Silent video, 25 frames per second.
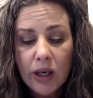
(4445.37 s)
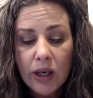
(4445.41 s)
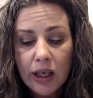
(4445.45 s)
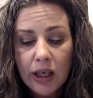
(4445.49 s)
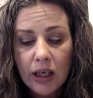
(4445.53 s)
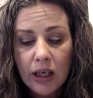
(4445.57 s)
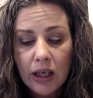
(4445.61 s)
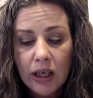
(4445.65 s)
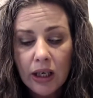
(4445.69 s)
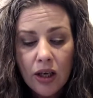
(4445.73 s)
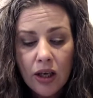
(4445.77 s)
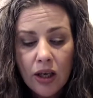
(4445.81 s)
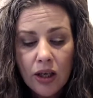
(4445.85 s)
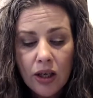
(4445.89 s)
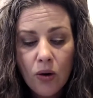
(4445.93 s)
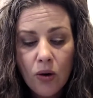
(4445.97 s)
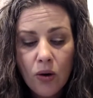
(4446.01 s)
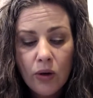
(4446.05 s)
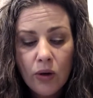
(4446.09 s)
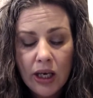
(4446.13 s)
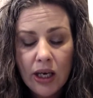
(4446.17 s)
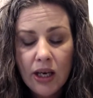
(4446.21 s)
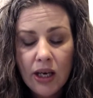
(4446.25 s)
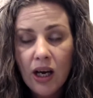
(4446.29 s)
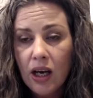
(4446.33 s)
You know,
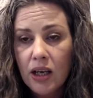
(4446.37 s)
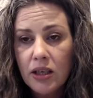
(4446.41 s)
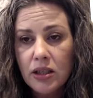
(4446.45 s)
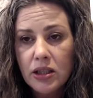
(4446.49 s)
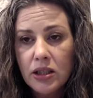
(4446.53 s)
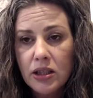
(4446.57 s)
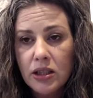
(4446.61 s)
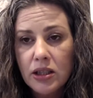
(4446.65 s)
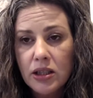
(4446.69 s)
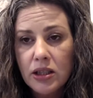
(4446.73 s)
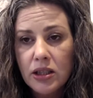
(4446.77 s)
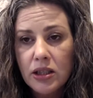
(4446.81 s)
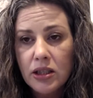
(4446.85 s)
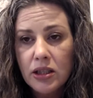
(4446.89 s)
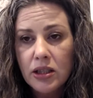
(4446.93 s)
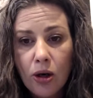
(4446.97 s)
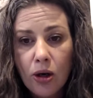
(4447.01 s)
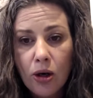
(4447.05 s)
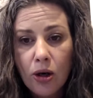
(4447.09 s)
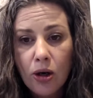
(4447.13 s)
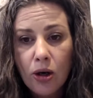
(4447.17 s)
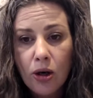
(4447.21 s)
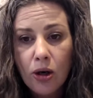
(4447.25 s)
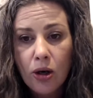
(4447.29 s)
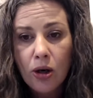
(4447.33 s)
he got to get
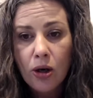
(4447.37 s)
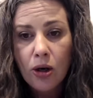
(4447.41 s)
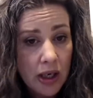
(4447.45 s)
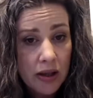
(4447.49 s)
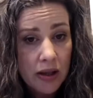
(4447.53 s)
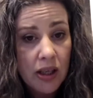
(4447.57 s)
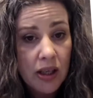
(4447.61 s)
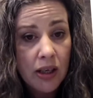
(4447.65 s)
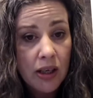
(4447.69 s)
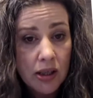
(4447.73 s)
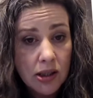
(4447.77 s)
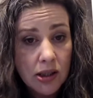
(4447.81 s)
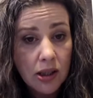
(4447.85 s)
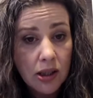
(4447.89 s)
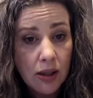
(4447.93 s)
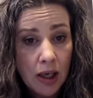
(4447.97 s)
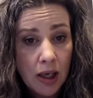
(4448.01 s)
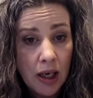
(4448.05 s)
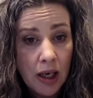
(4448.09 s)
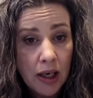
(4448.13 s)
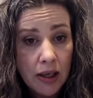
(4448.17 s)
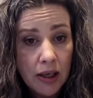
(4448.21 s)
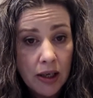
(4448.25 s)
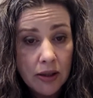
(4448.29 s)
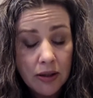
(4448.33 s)
COVID, which I think is a
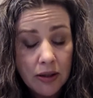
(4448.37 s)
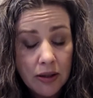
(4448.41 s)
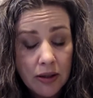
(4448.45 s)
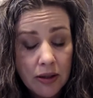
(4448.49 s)
lie.